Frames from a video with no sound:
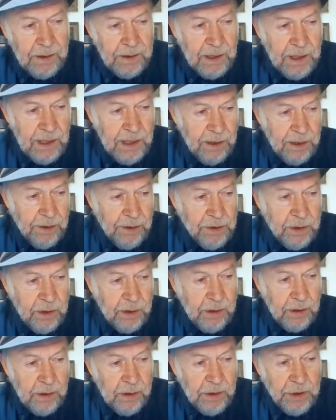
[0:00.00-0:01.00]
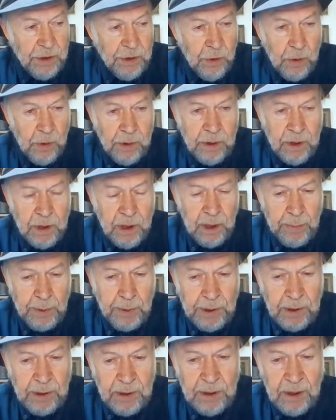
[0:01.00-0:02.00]
That is a
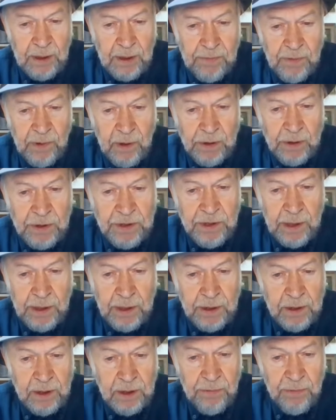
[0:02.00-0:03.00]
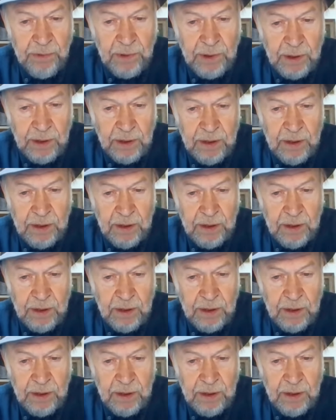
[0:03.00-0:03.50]
shortcoming of our scientific